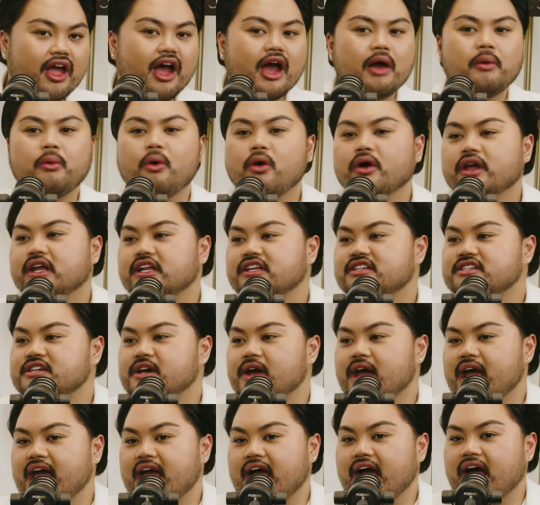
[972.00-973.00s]
I walk into
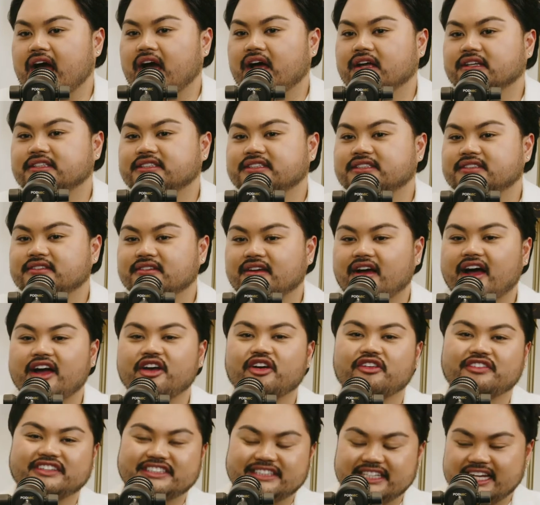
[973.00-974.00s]
her house. I
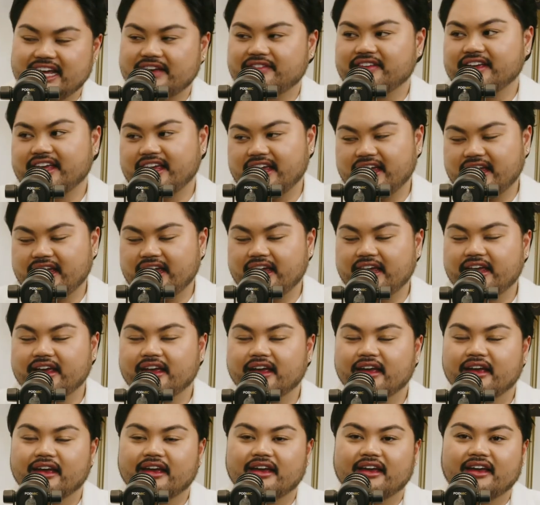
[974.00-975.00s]
obviously have a key.
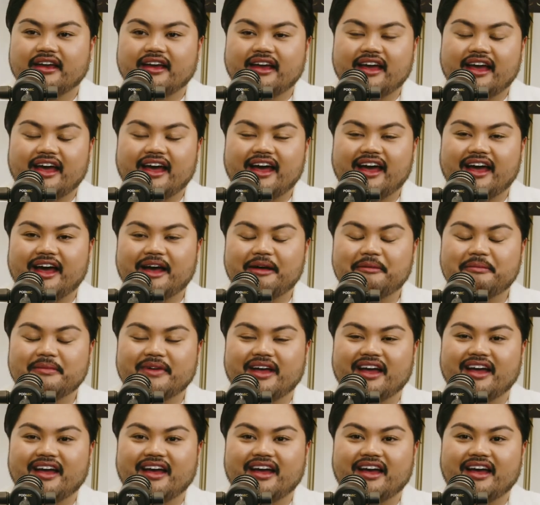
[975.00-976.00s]

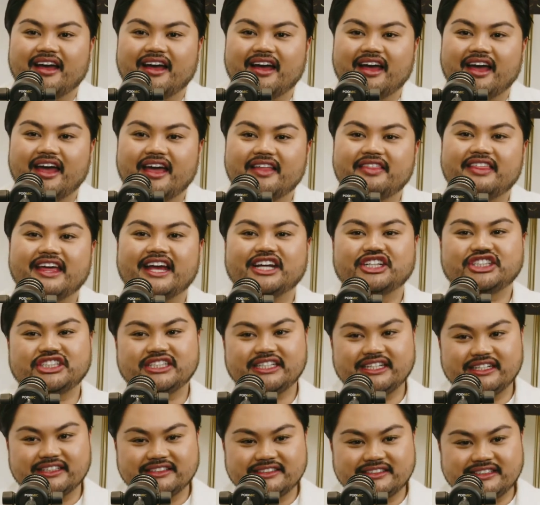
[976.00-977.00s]
There
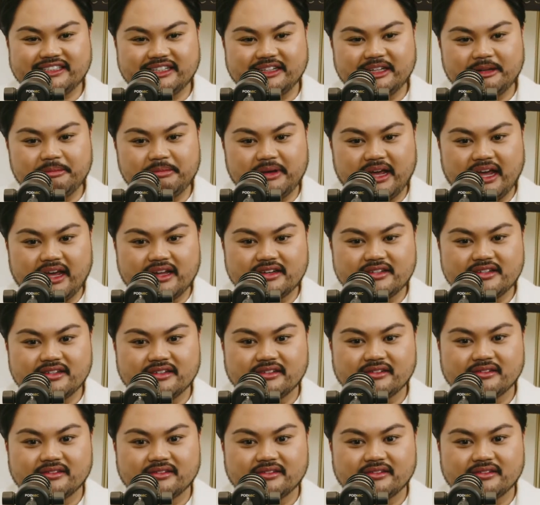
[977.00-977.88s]
she is, still in bed.